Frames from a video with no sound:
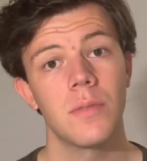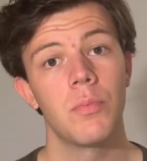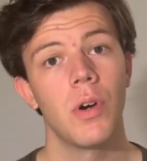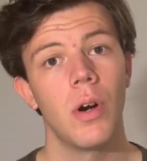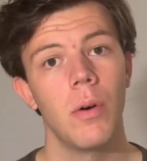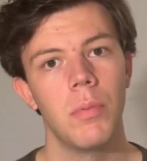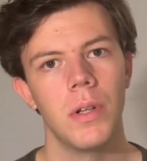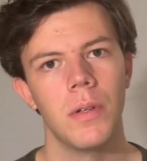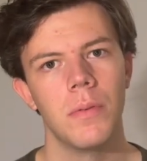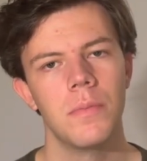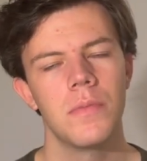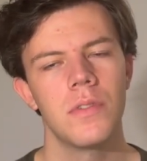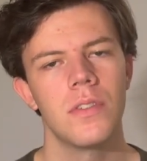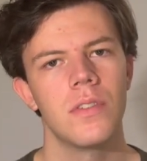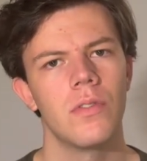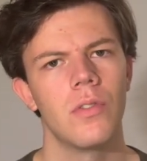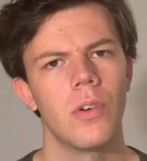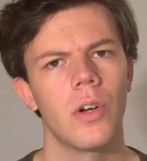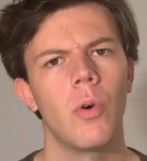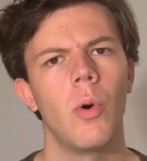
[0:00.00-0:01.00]

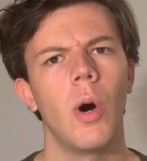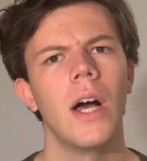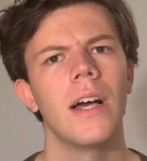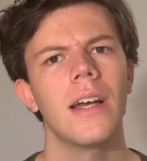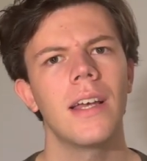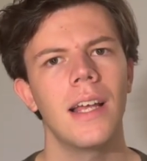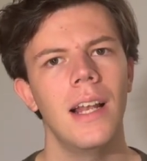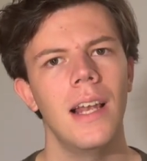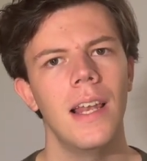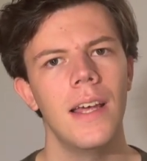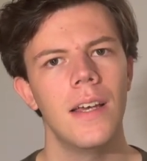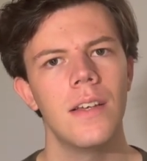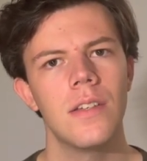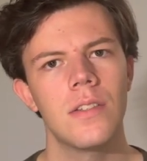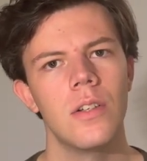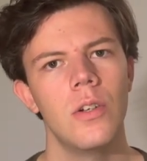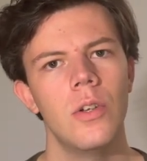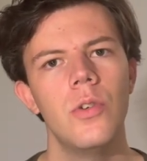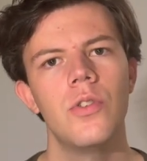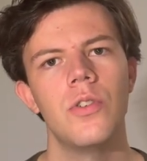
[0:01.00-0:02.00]
problems require clear
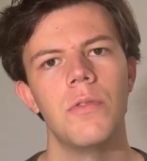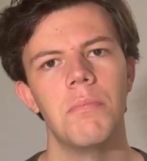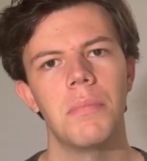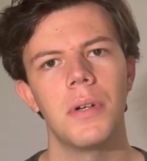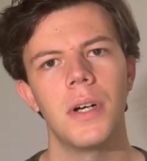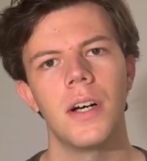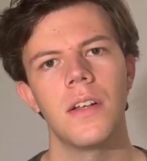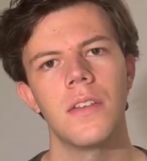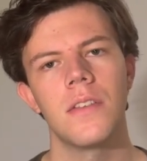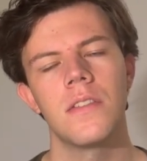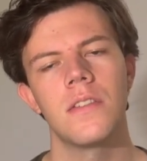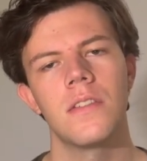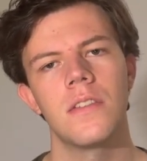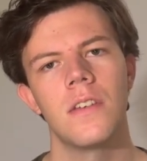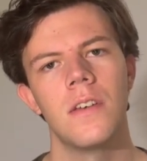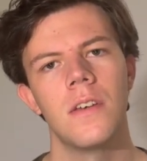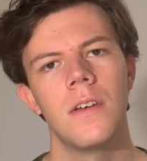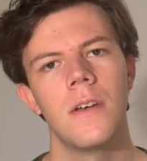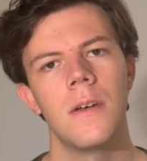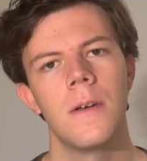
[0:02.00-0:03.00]
solution paths,
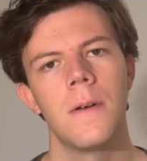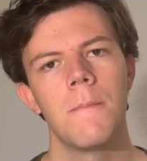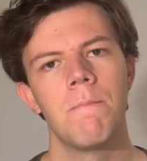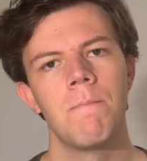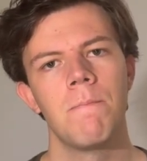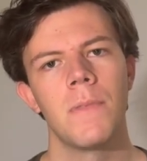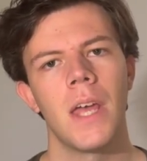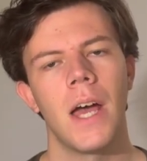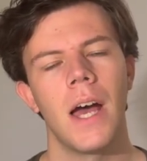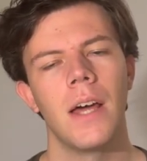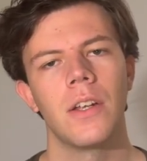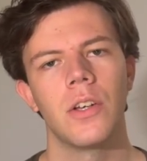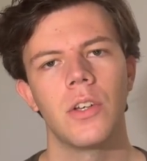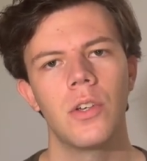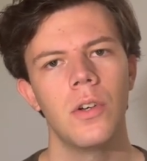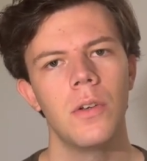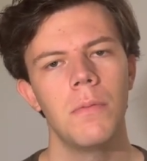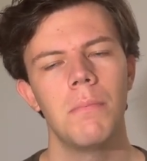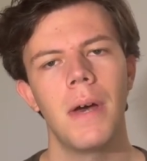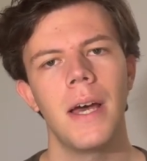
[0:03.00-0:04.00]
and a
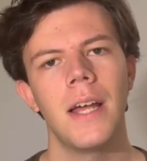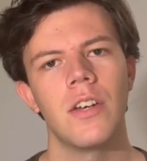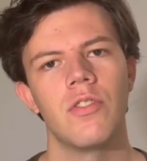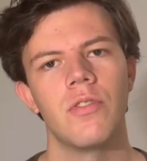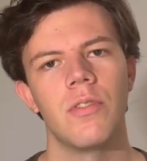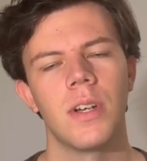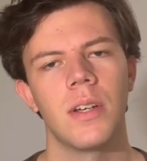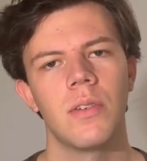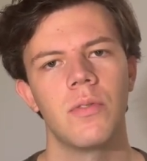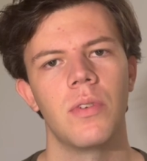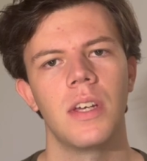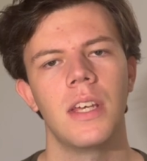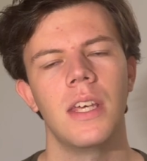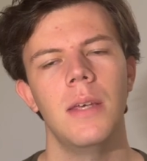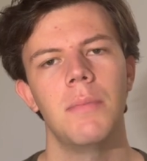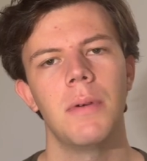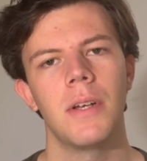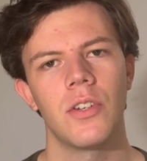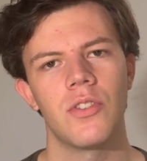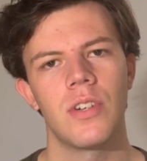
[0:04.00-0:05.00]
good metric for
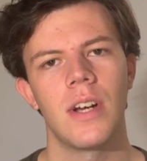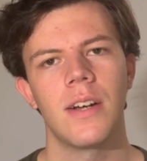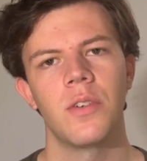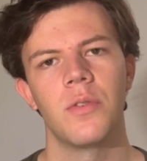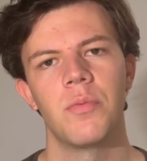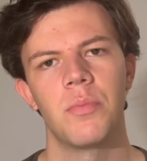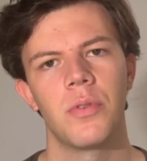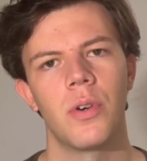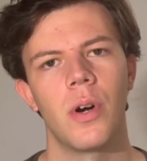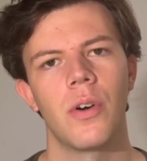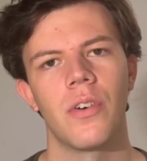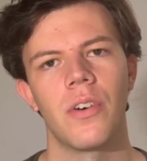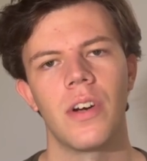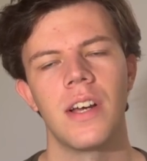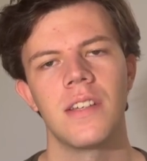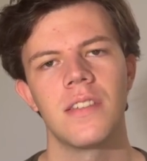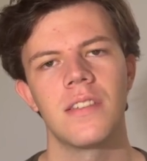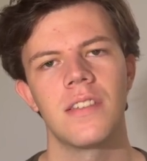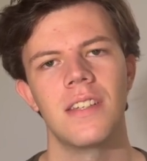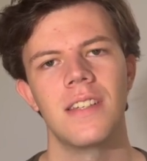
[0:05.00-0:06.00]
keeping track of
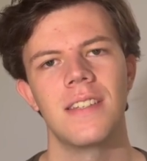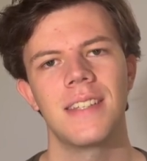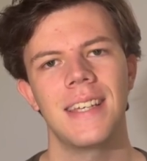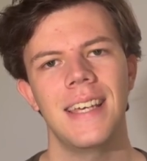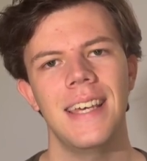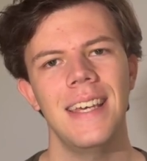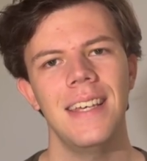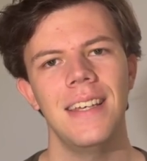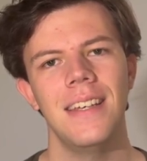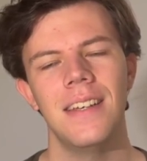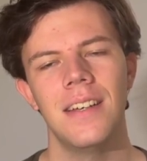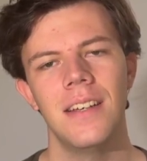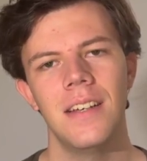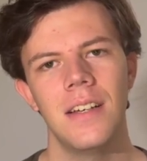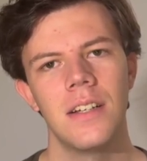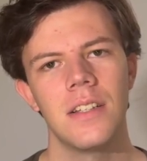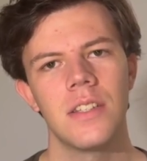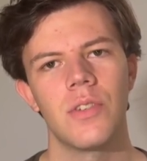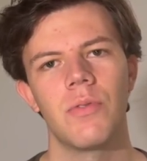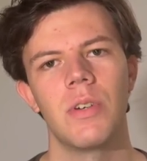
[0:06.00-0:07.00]
progress is key
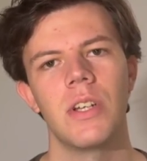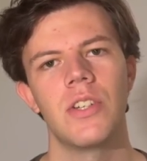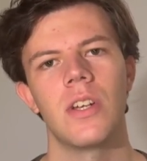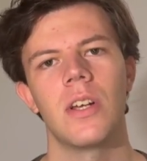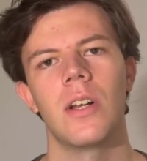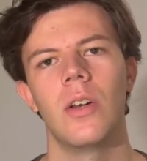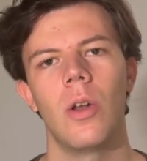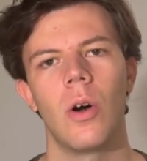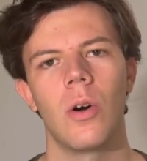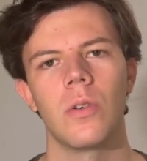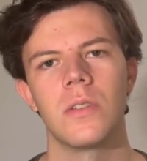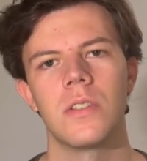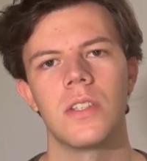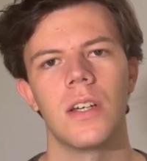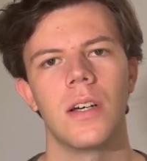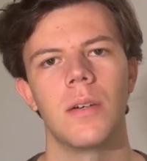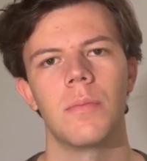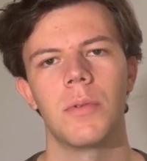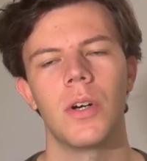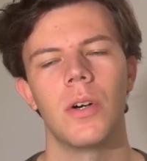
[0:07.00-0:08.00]
to reaching
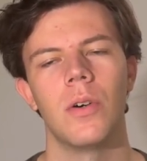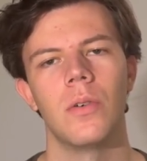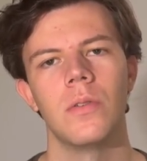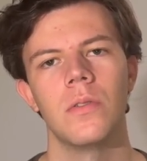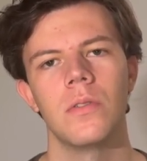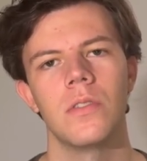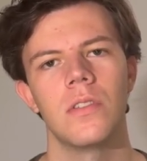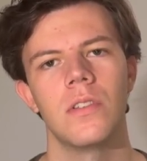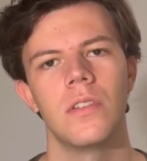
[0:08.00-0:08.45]
long-term goals.